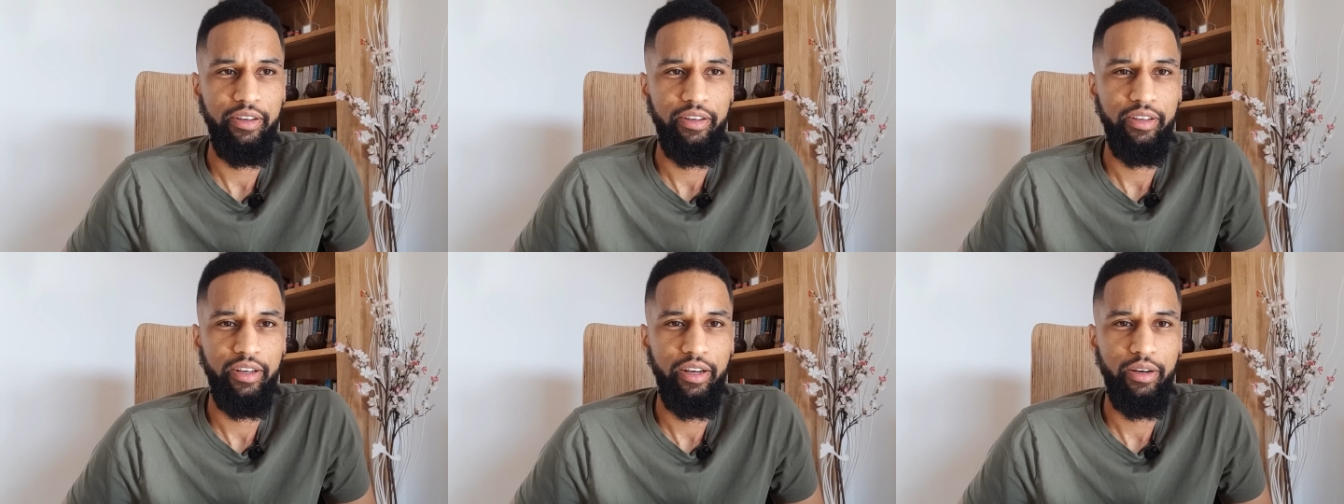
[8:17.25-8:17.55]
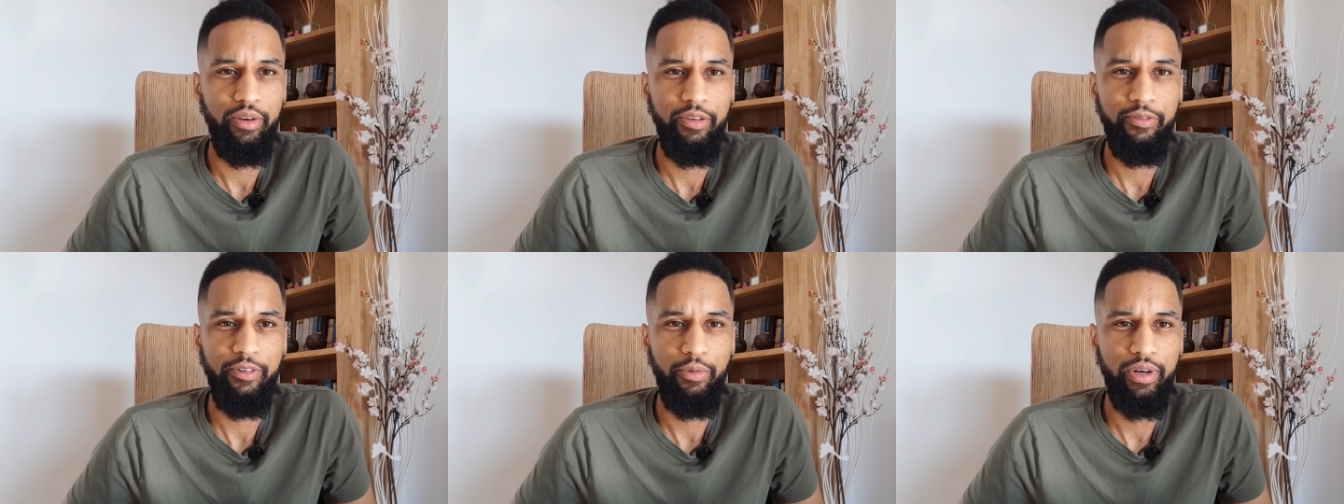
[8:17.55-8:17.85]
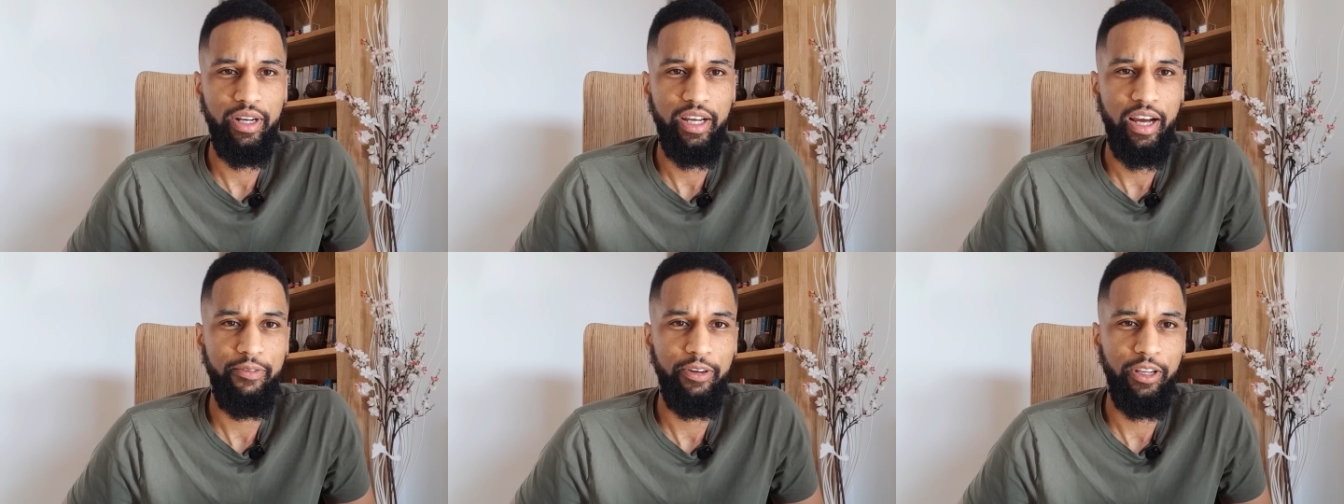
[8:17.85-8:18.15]
You know, if I
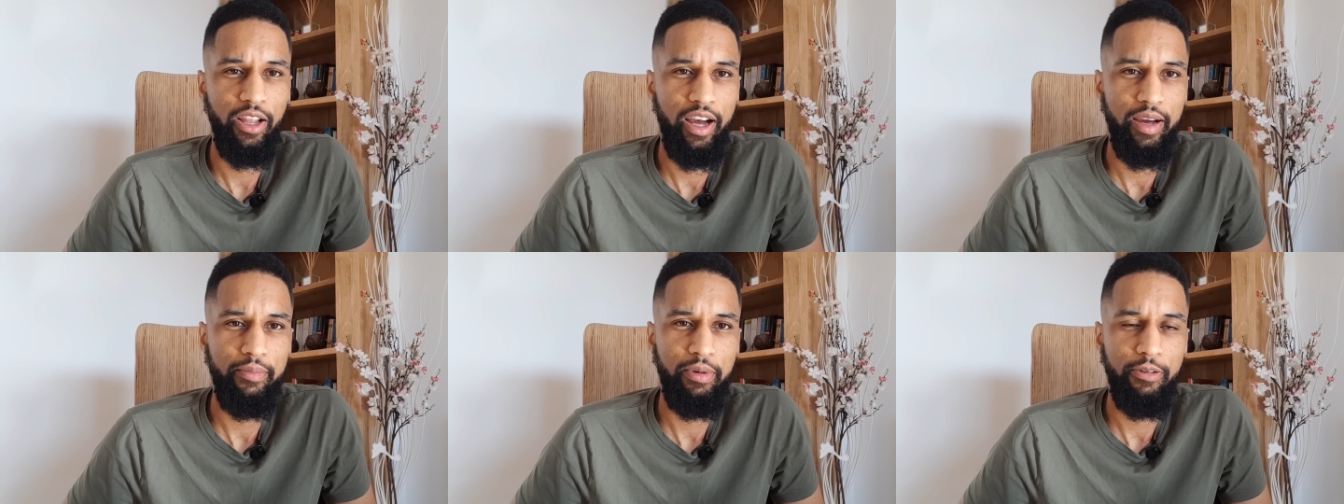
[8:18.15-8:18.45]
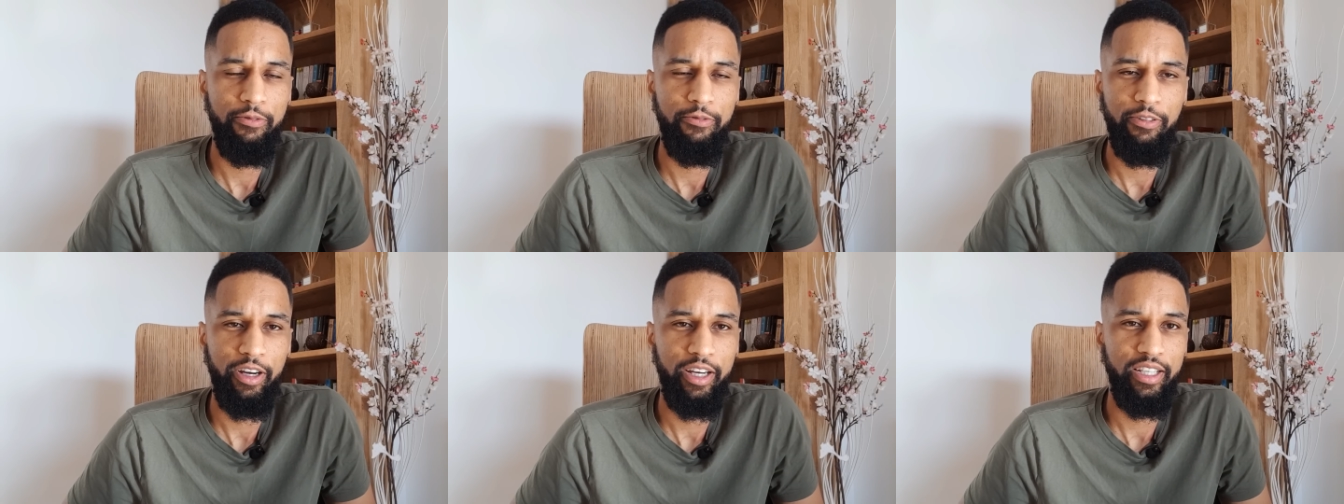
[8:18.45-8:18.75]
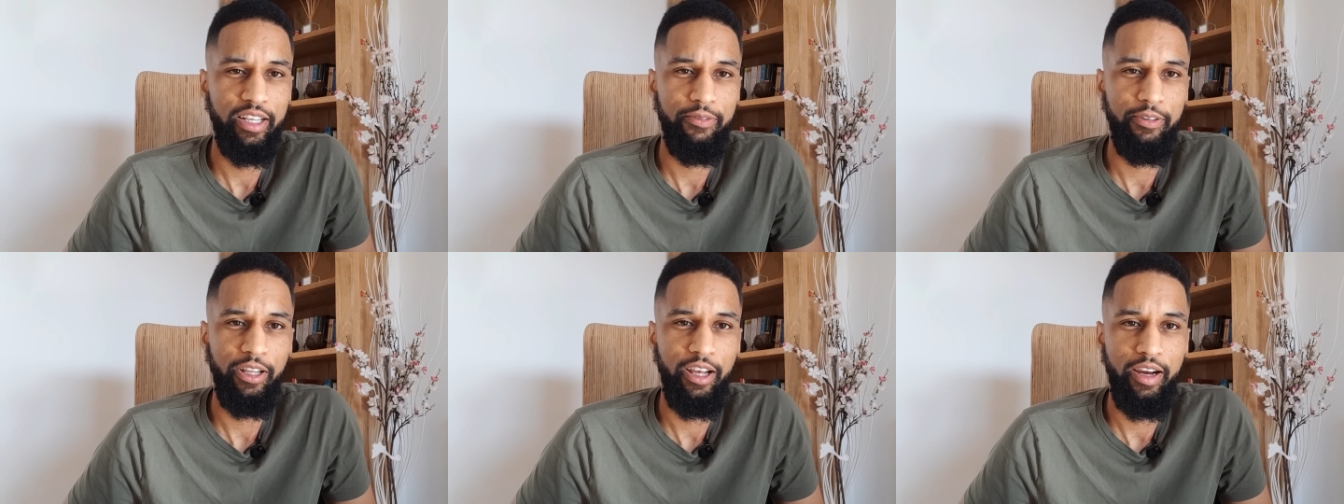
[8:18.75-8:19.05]
want to have a light month, I
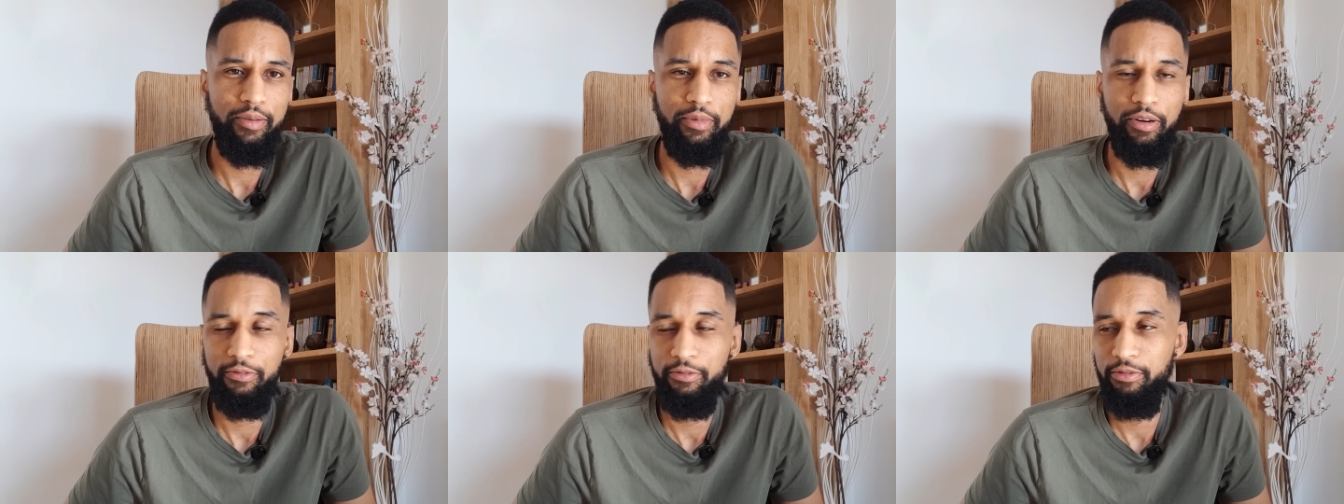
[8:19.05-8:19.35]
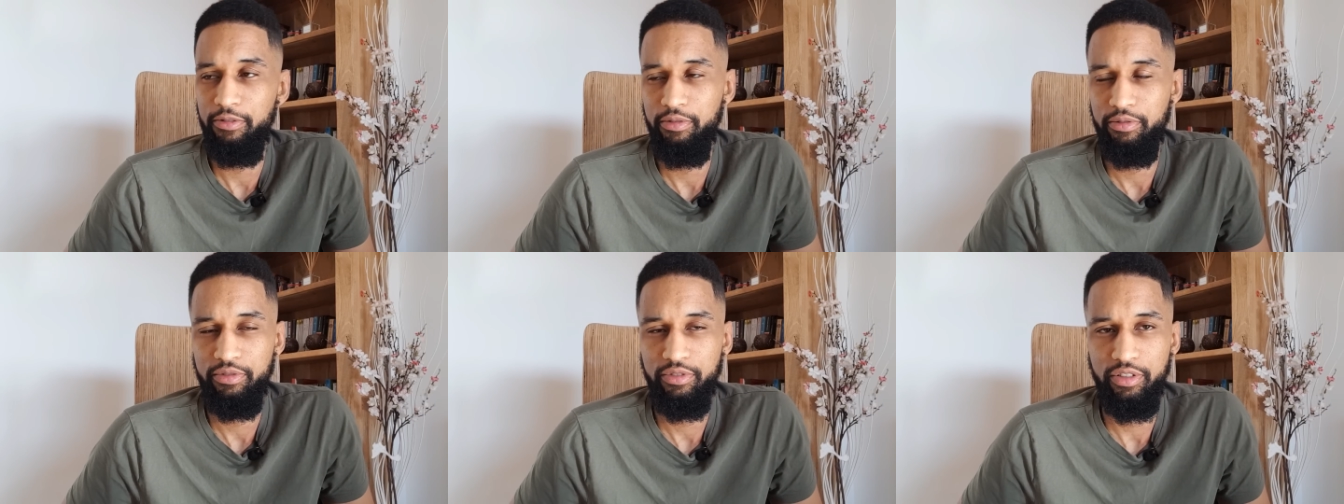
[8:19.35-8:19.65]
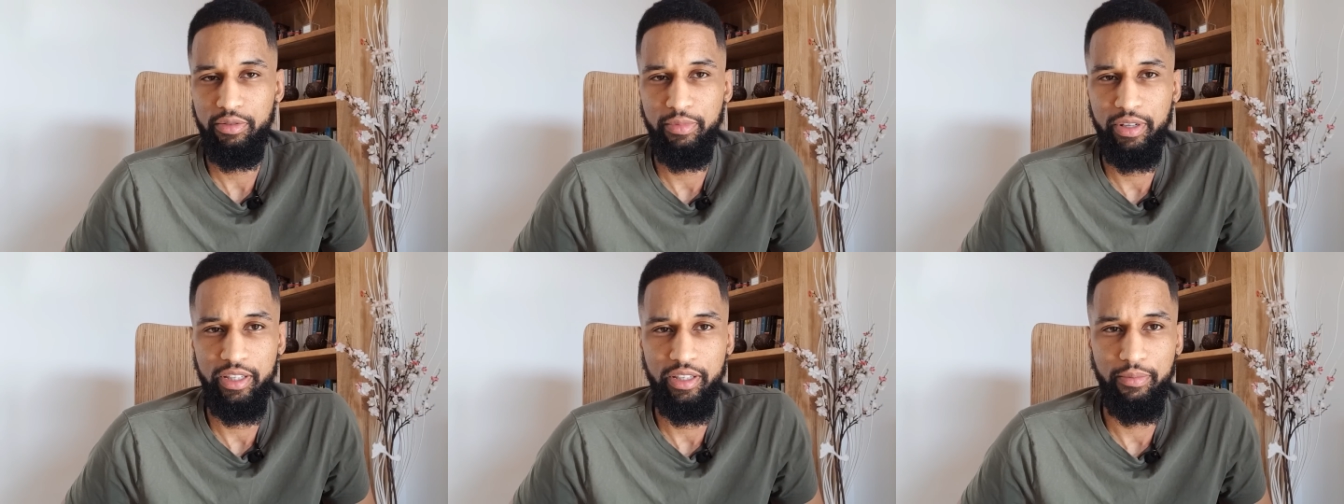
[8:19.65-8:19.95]
can have a light month. It
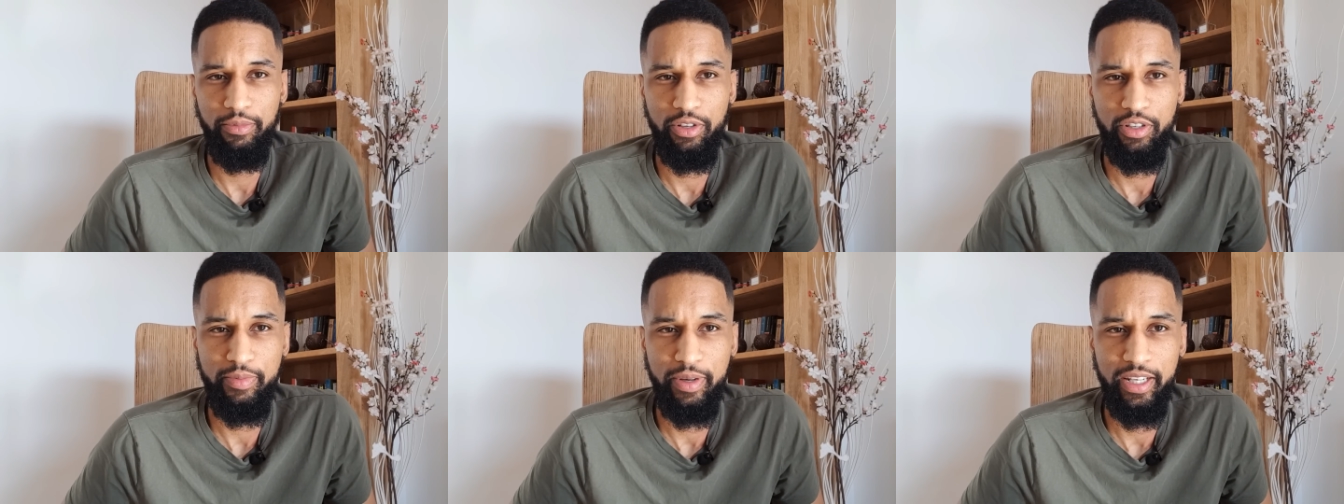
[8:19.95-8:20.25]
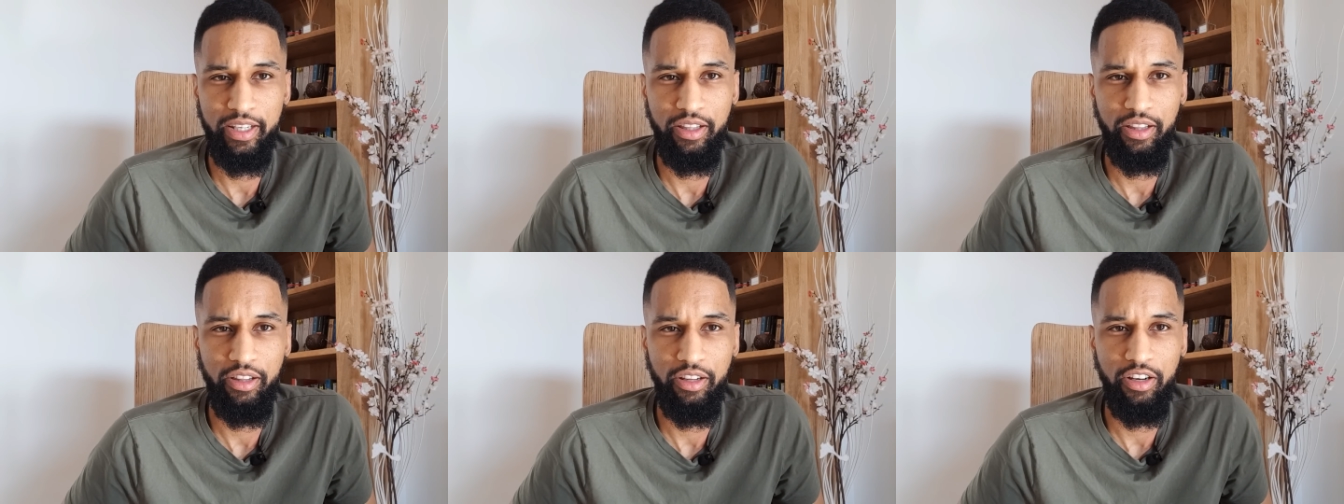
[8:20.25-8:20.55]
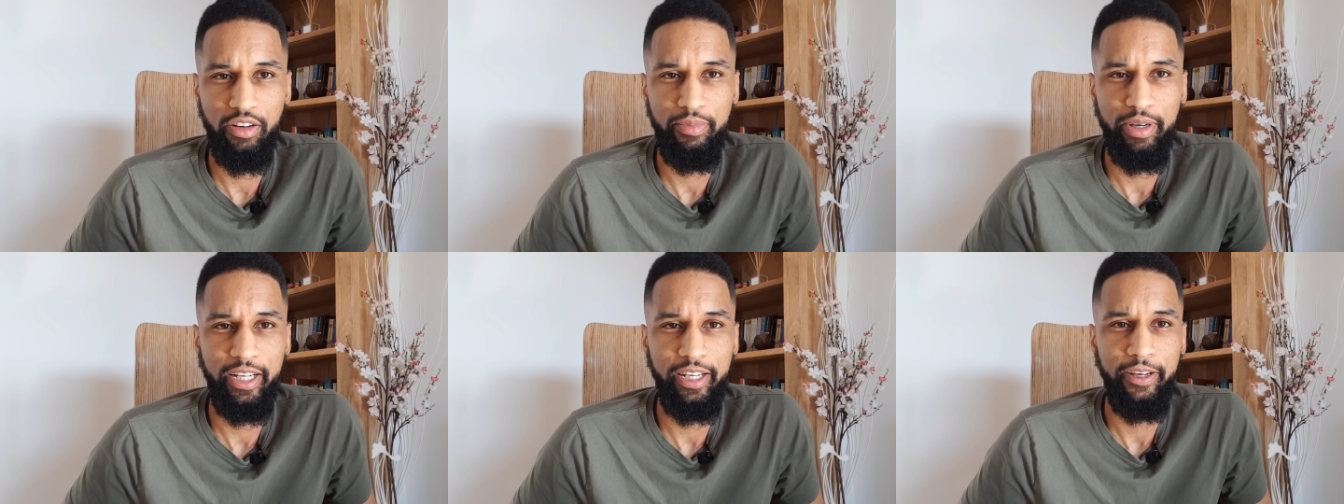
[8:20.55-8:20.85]
just means I'm not spending a
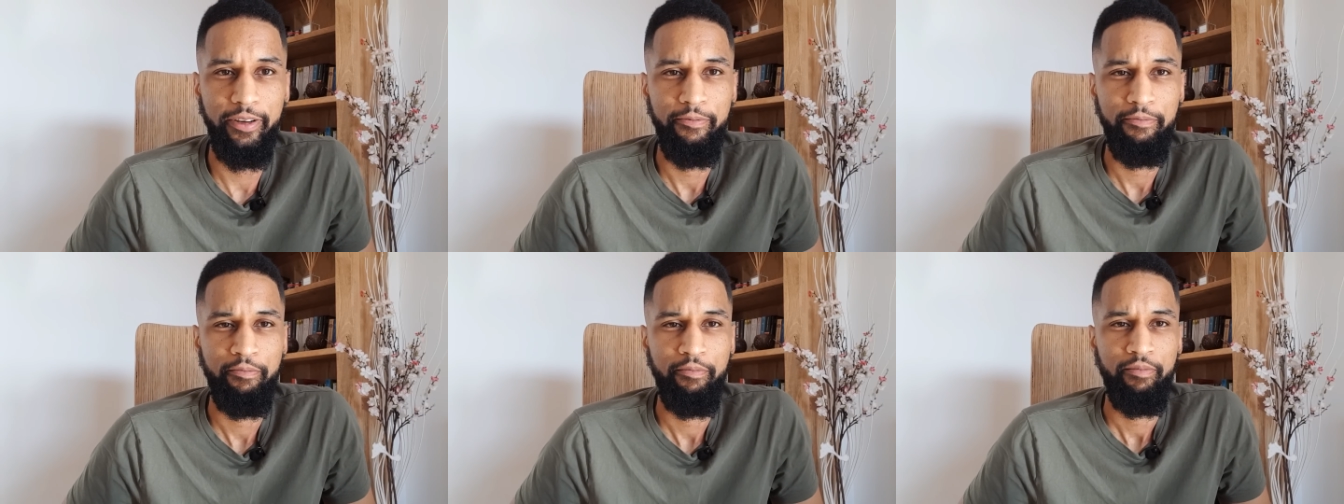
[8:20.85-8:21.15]
lot of money.